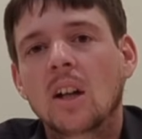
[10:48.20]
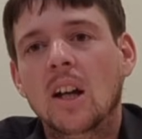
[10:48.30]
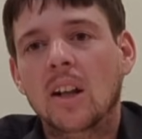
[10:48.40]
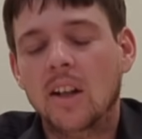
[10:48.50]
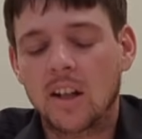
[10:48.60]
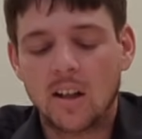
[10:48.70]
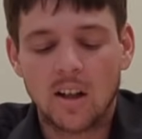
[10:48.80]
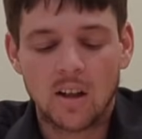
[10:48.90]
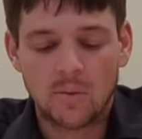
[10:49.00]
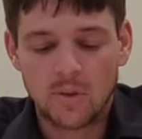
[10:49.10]
And then,
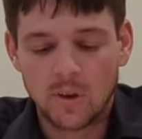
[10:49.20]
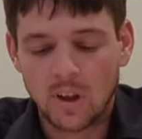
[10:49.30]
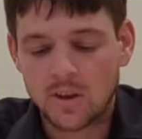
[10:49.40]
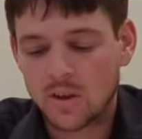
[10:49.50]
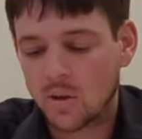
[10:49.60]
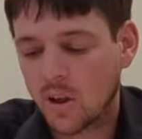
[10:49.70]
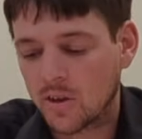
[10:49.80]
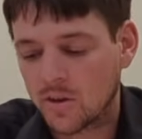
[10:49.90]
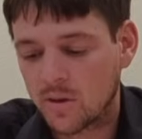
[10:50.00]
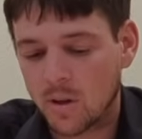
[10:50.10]
so let's go on
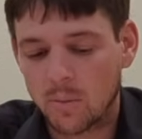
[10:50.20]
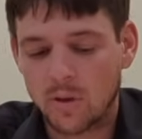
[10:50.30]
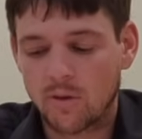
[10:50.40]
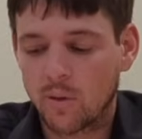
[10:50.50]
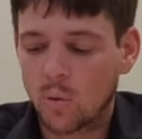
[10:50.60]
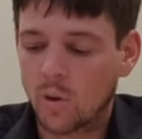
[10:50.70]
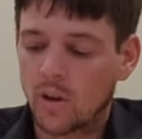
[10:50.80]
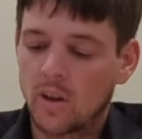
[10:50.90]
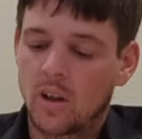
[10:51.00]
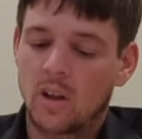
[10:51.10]
to number
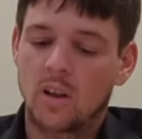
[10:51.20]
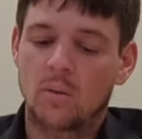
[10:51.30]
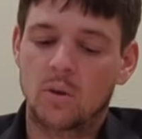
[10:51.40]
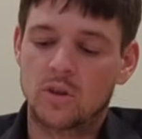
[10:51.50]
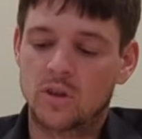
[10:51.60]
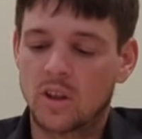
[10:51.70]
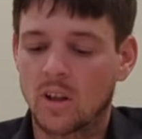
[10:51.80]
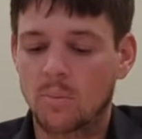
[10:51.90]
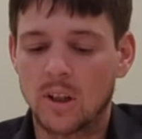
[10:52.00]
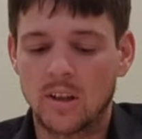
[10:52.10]
4, which is going
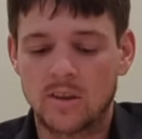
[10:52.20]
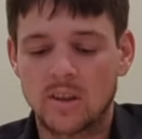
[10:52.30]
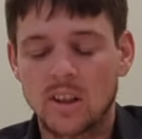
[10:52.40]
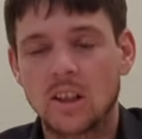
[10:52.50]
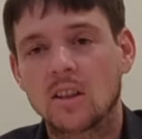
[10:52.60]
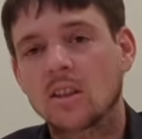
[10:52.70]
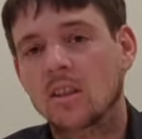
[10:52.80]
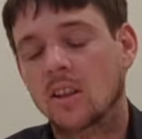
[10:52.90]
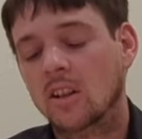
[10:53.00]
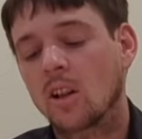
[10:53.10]
to be
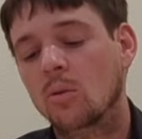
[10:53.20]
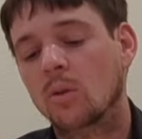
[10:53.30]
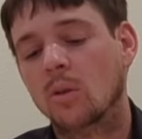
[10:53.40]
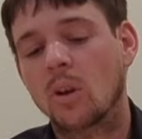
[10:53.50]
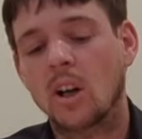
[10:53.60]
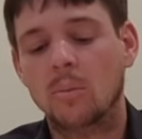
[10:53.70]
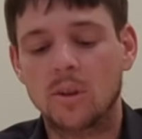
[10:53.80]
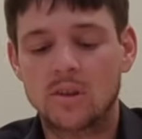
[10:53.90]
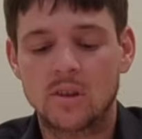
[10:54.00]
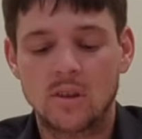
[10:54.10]
the code
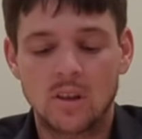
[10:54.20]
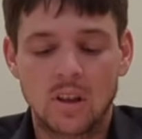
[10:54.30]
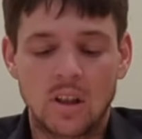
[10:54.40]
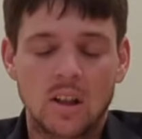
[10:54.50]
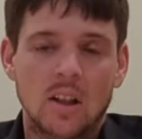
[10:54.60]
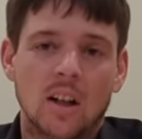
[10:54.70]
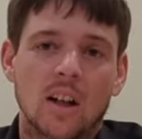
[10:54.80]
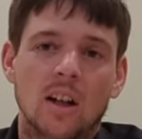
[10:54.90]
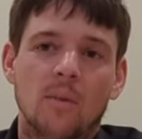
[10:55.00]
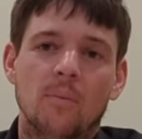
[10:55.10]
requirements.
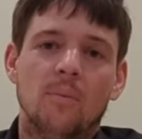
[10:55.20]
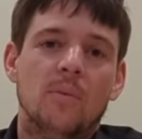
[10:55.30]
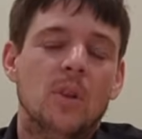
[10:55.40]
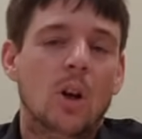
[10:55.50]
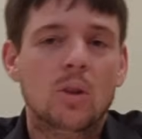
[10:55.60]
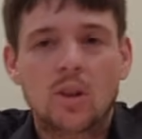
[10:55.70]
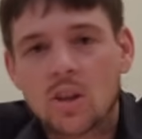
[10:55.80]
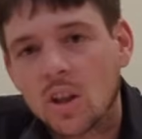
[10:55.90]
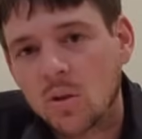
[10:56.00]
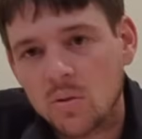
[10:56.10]
Know your
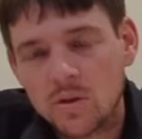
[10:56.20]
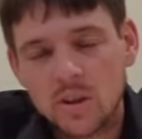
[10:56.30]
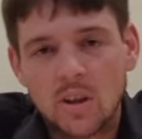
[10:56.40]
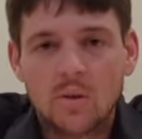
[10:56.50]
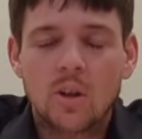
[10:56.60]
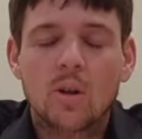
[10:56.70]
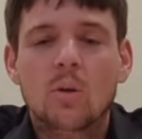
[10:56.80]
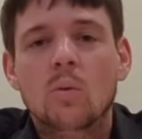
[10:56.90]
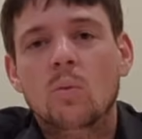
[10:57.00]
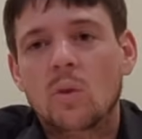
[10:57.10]
codes.
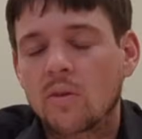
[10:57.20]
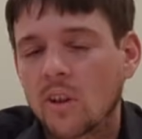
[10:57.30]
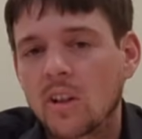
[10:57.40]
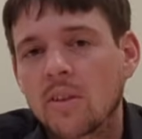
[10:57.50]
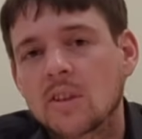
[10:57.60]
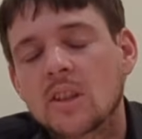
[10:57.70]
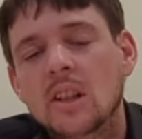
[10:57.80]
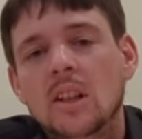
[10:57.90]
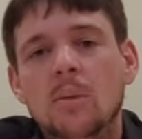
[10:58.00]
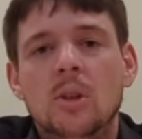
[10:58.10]
Know if you're living in city
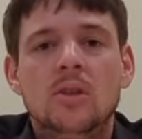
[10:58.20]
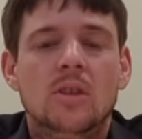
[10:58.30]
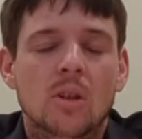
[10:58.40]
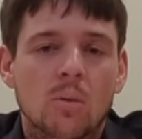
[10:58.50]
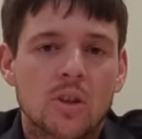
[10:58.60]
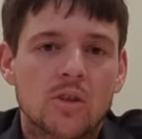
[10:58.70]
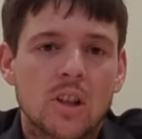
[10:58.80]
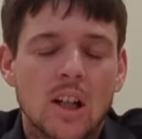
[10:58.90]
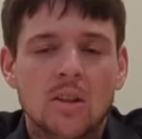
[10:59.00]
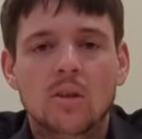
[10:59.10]
limits, know what you
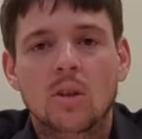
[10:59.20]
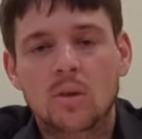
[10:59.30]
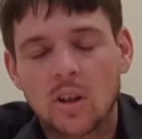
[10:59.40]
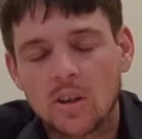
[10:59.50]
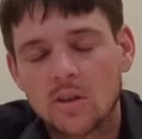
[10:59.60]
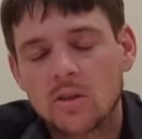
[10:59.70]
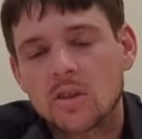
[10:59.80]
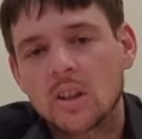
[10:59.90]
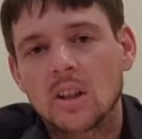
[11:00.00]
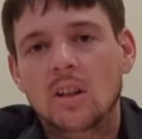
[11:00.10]
can do. Go talk to your
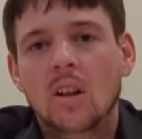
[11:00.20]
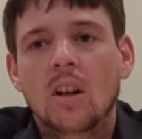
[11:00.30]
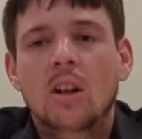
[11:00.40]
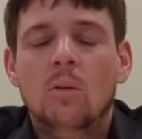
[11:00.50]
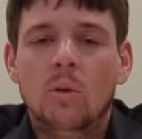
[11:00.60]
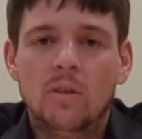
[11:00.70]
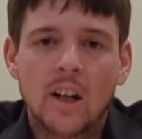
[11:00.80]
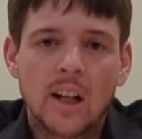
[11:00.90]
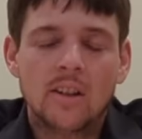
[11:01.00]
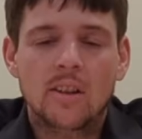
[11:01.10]
city. We've
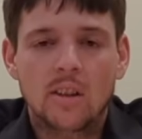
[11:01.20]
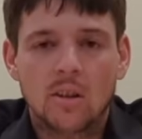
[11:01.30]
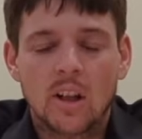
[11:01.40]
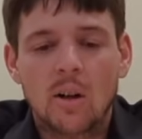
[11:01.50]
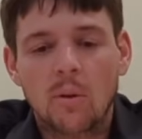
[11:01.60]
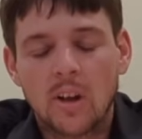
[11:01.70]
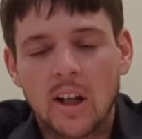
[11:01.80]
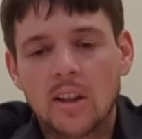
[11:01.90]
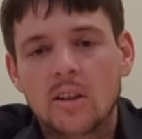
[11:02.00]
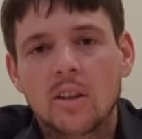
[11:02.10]
had to deal a lot with
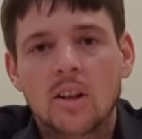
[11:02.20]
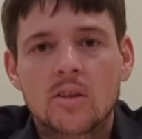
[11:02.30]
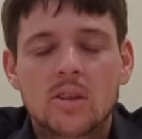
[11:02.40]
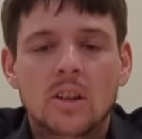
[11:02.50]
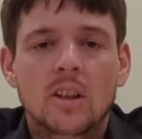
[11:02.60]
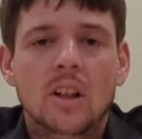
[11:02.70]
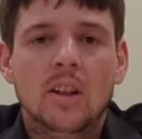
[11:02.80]
that here in our city.